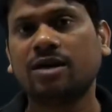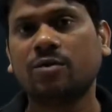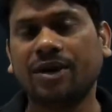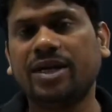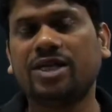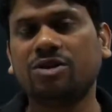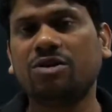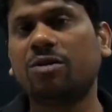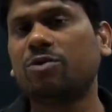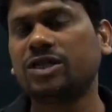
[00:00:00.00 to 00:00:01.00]
when natural
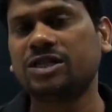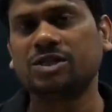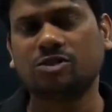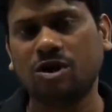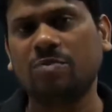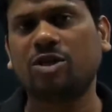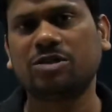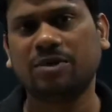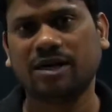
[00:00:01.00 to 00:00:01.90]
commutation is not possible.